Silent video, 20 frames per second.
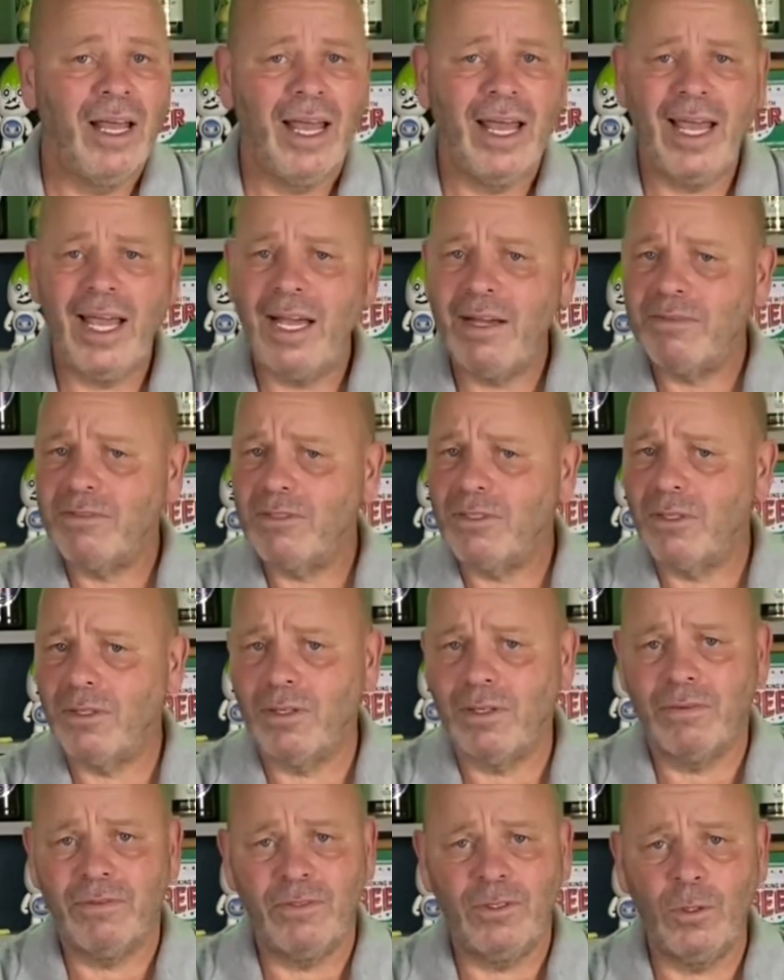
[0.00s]

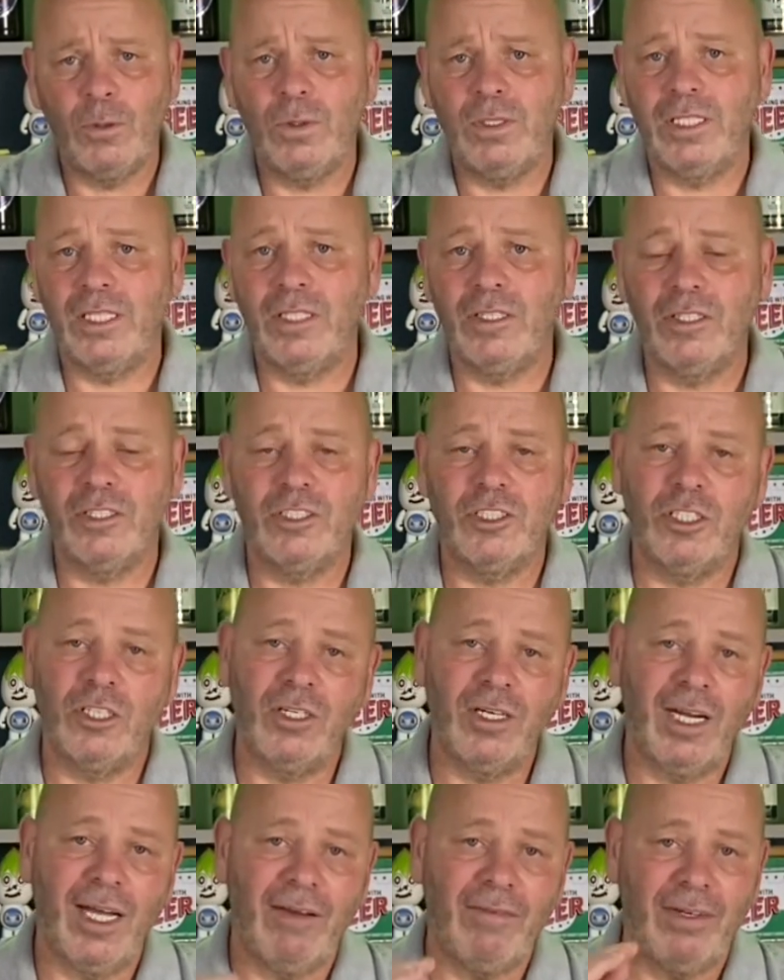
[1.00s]
after a few years you're
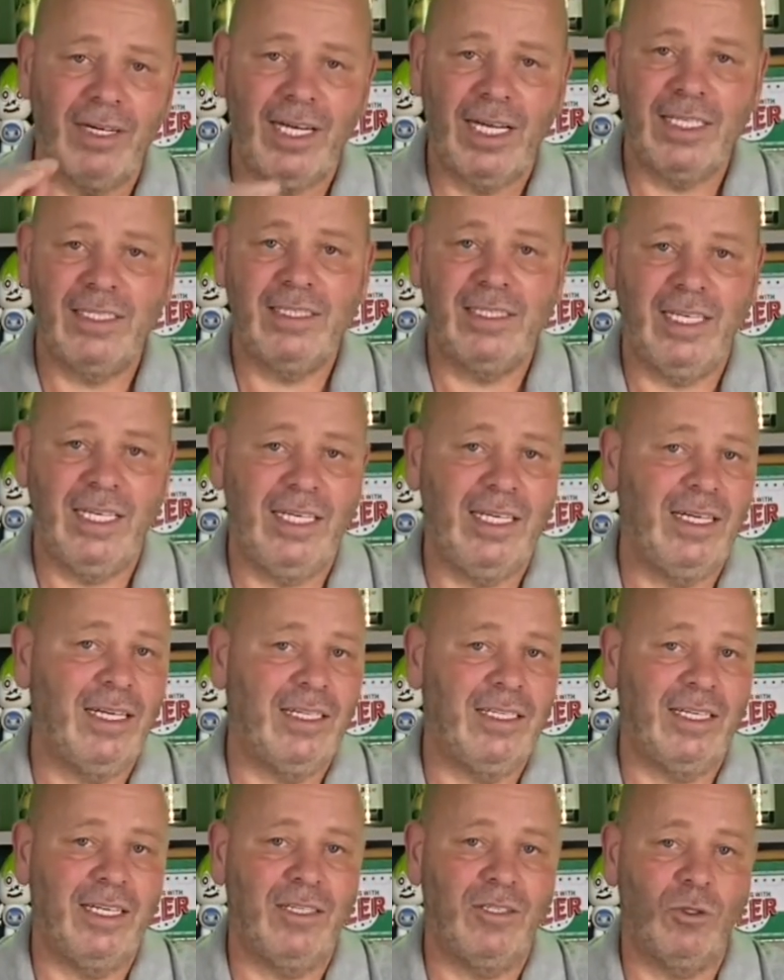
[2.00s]
going to have an idea
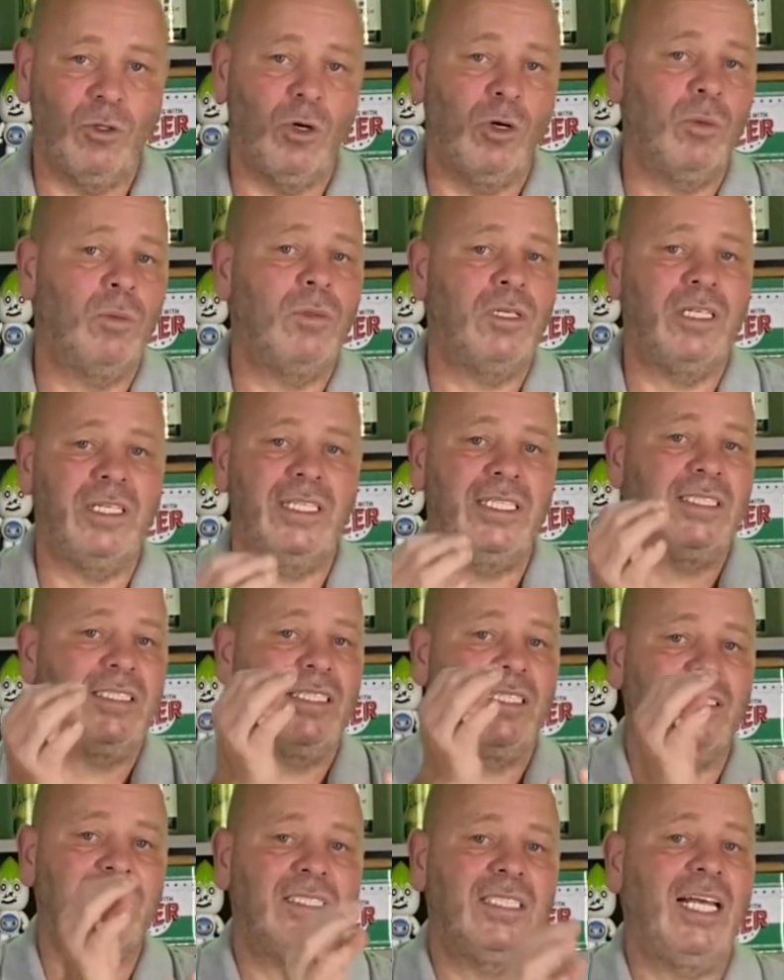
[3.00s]
that normally
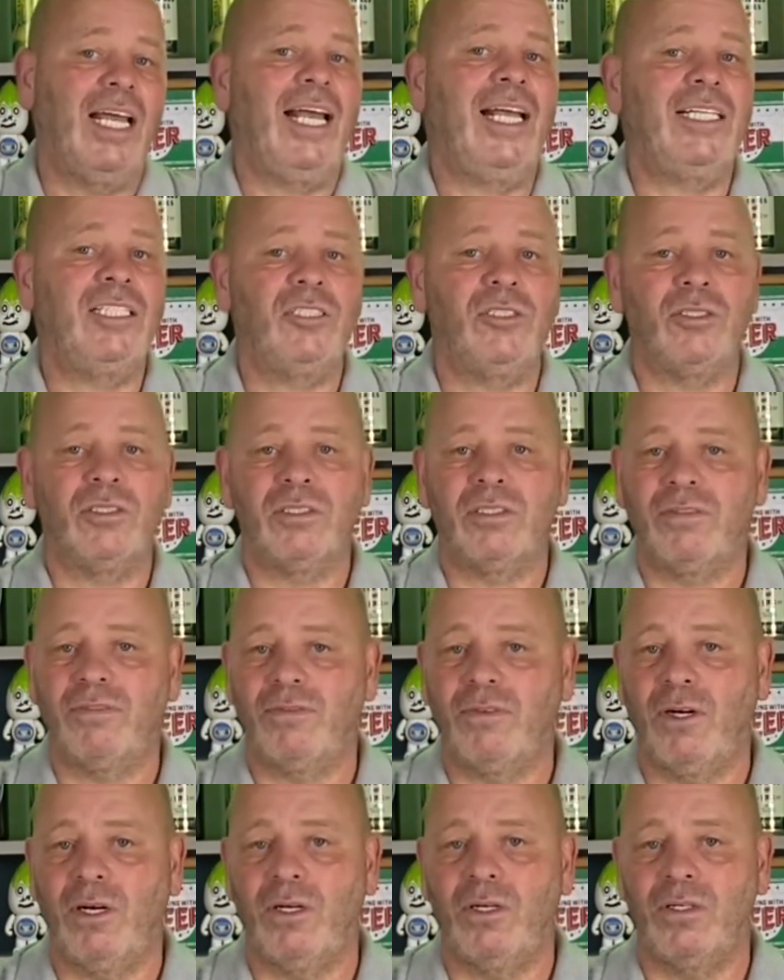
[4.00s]
centennials
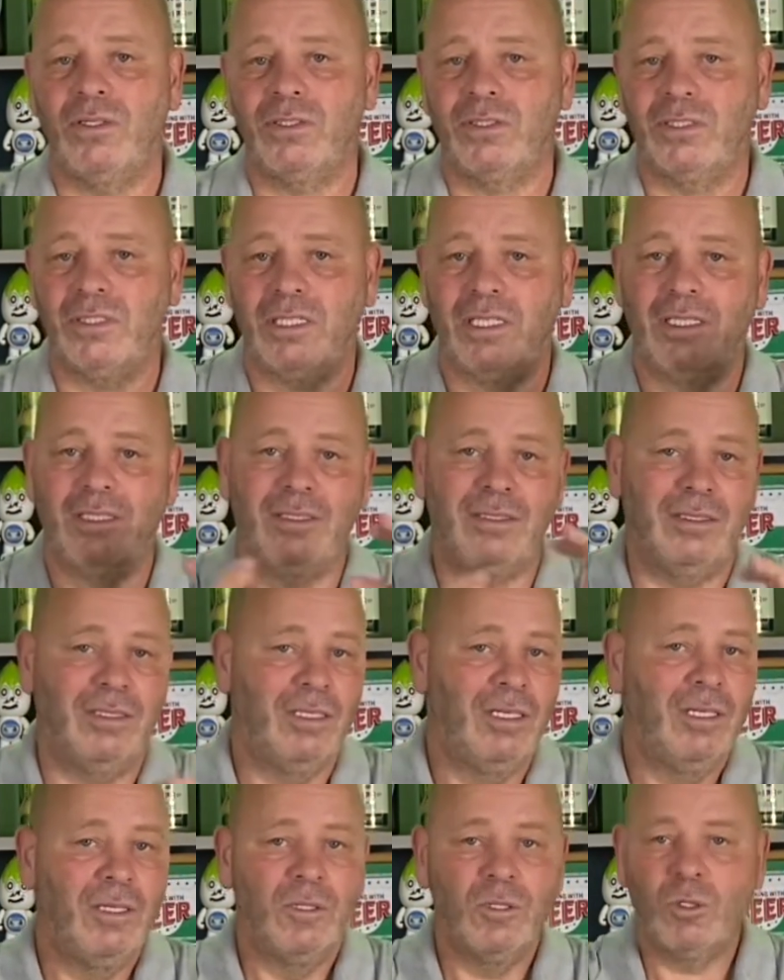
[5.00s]
first and
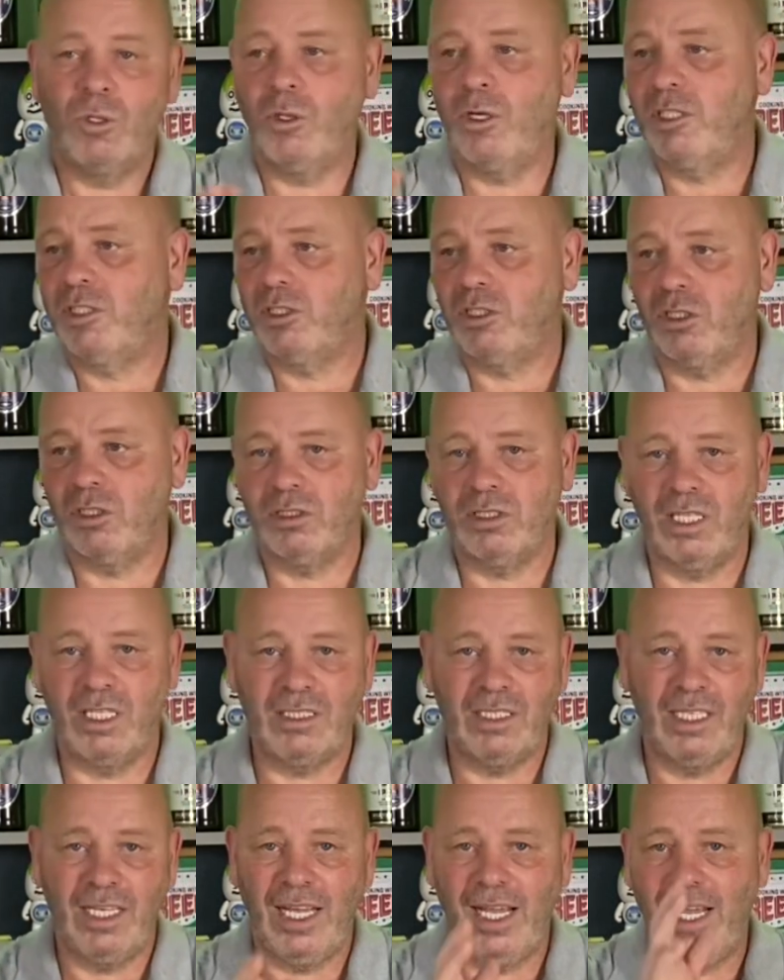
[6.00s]
crystals at
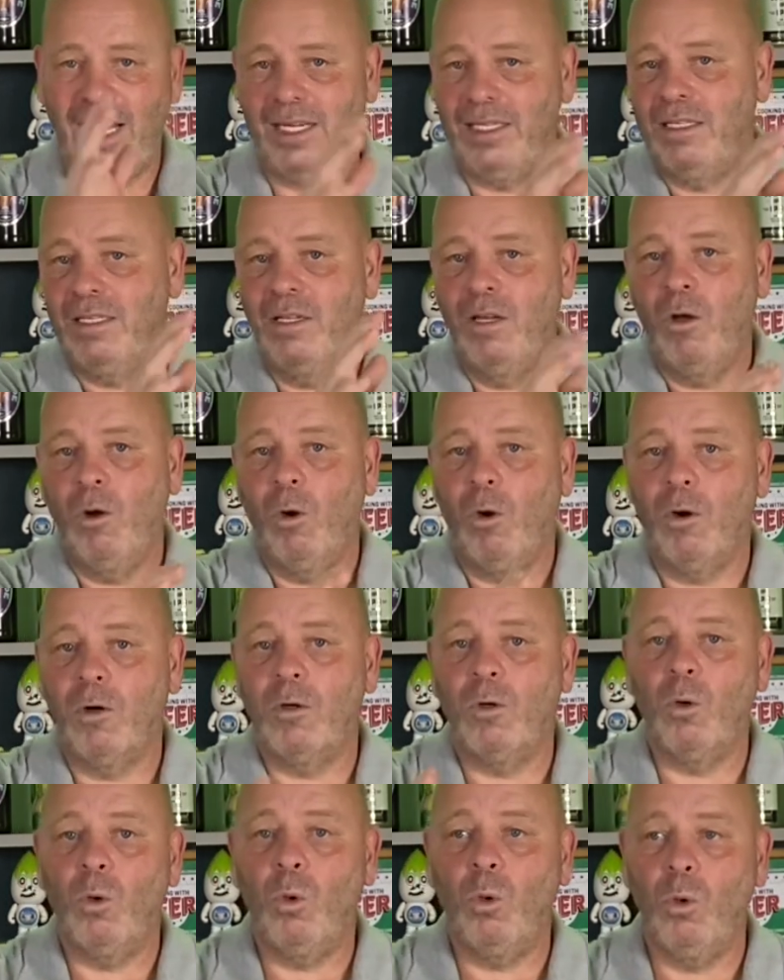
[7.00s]
the end or
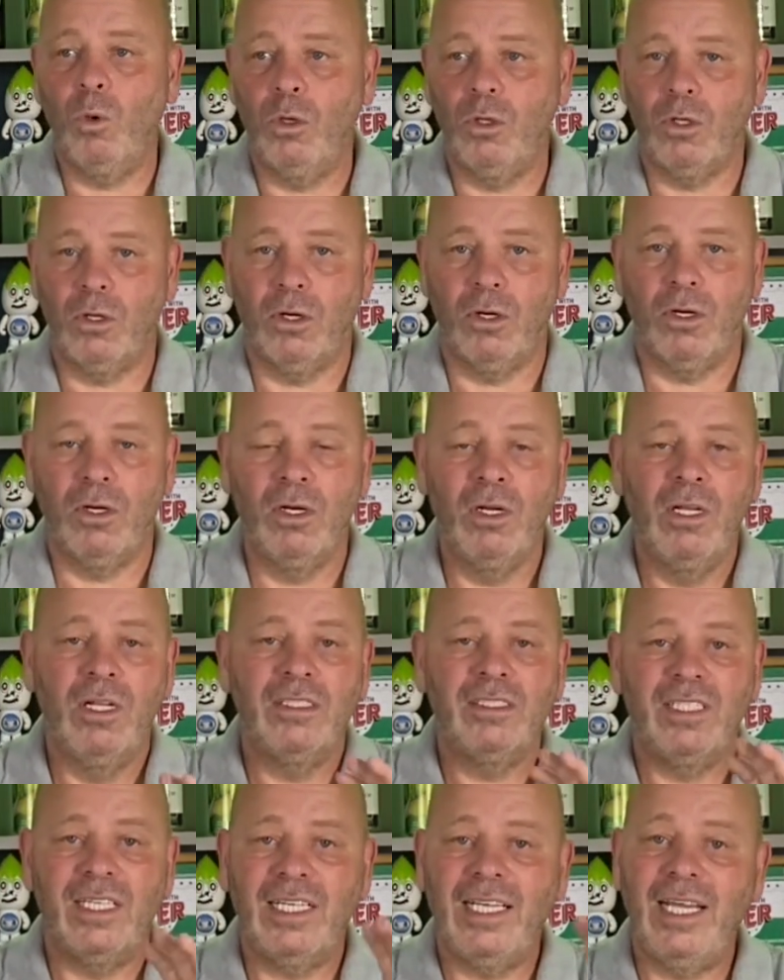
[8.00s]
in order,
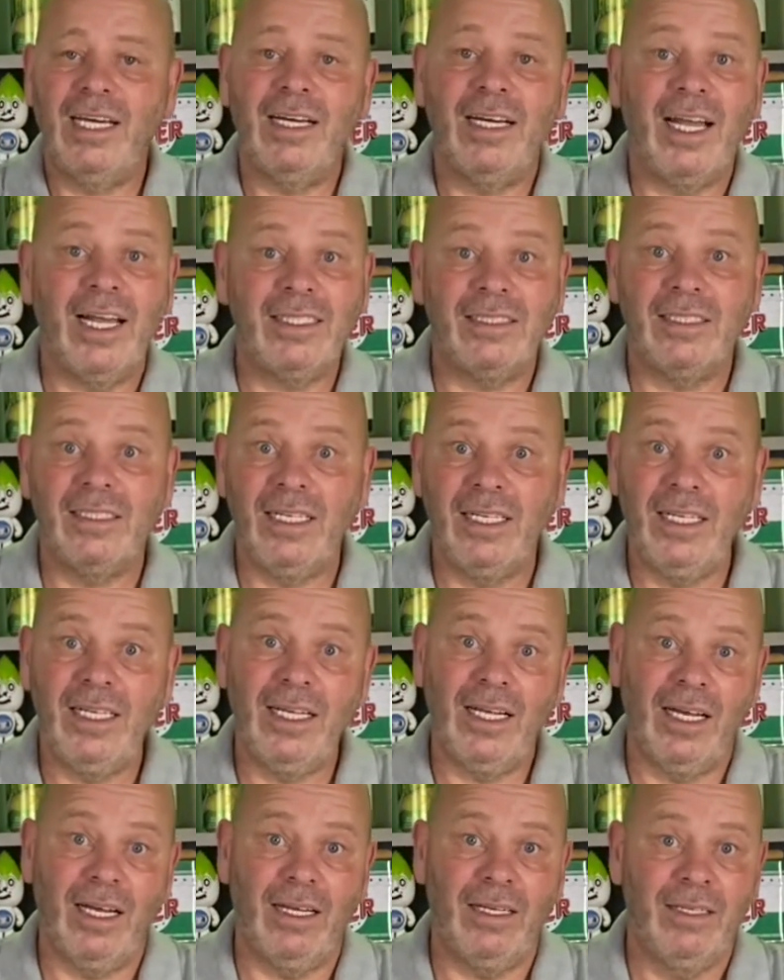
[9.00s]
to get an
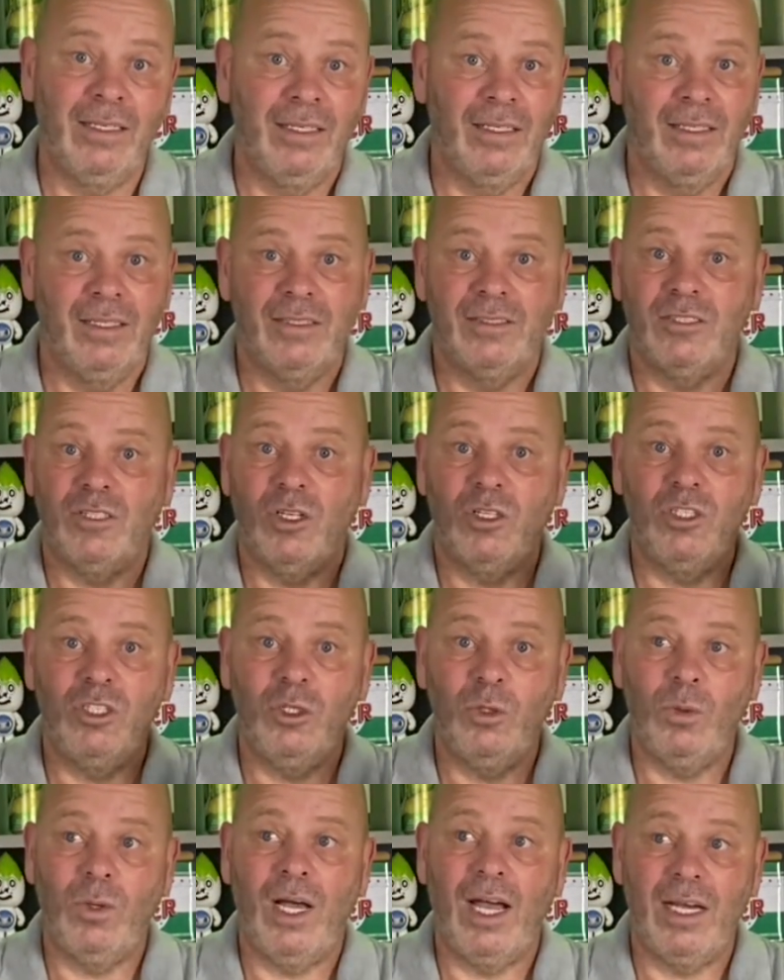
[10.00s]
idea so
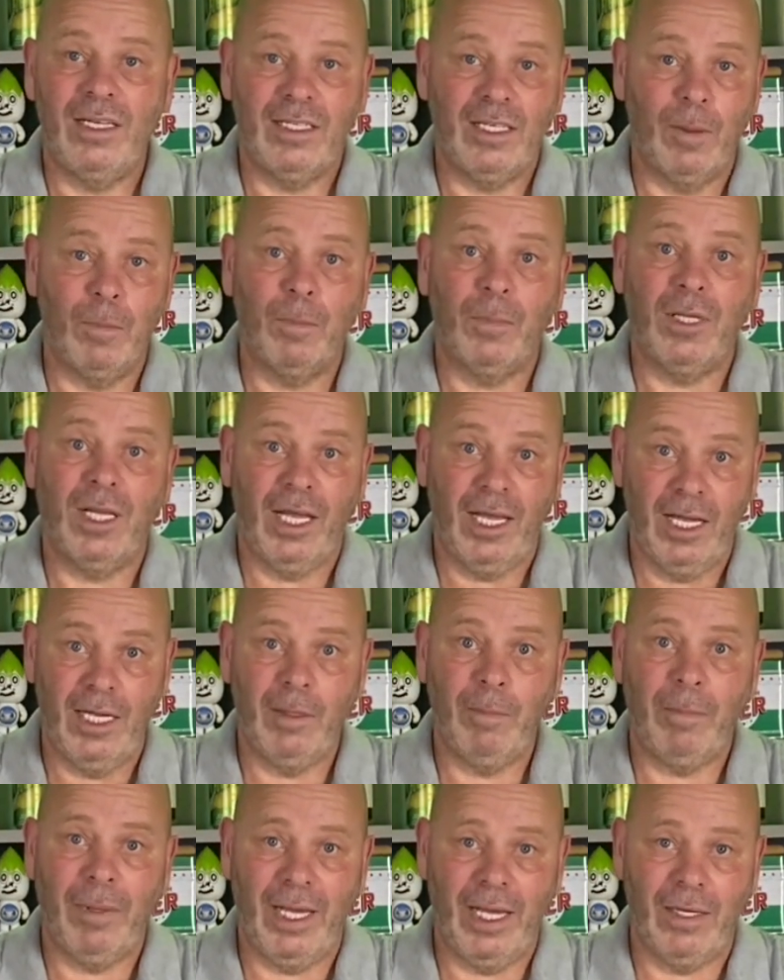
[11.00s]
you can
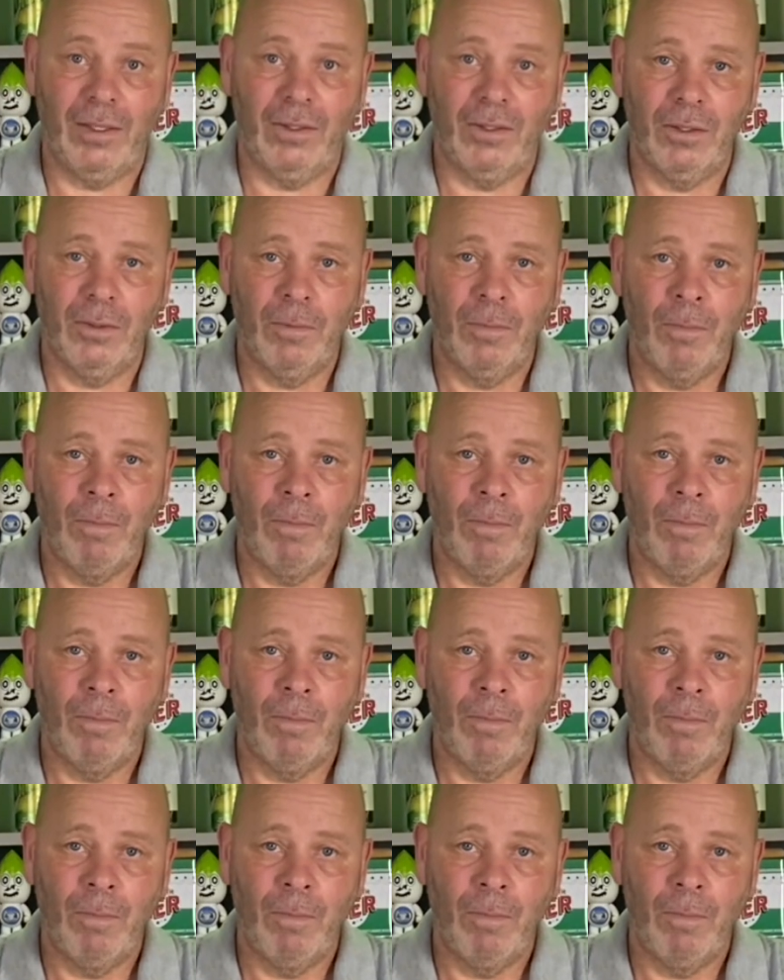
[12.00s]
plan better